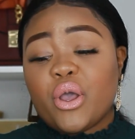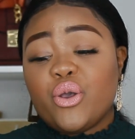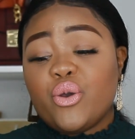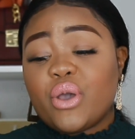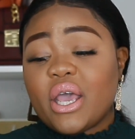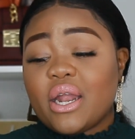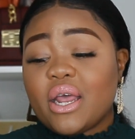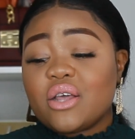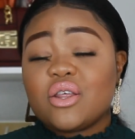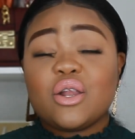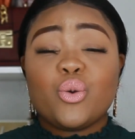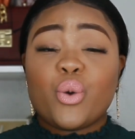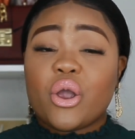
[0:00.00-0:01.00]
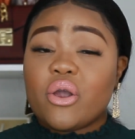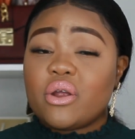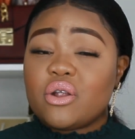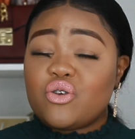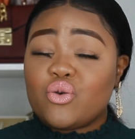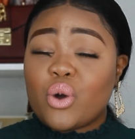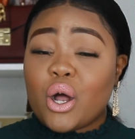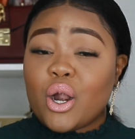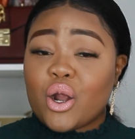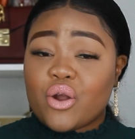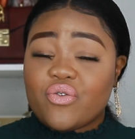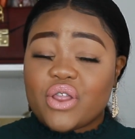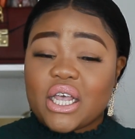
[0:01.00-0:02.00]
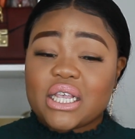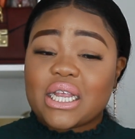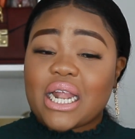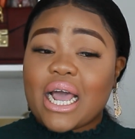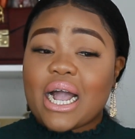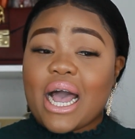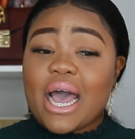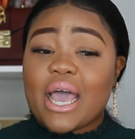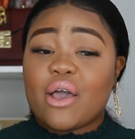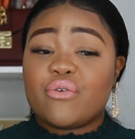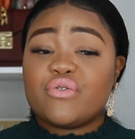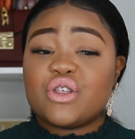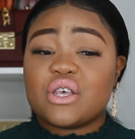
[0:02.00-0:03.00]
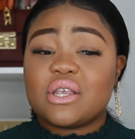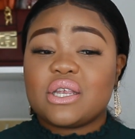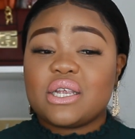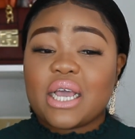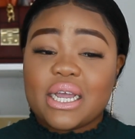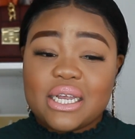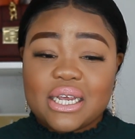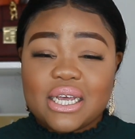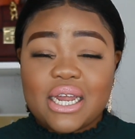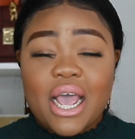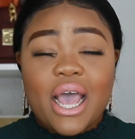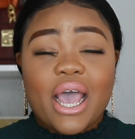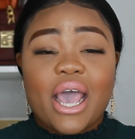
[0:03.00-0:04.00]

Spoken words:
You can actually wear it to a lot of things like I have just stated,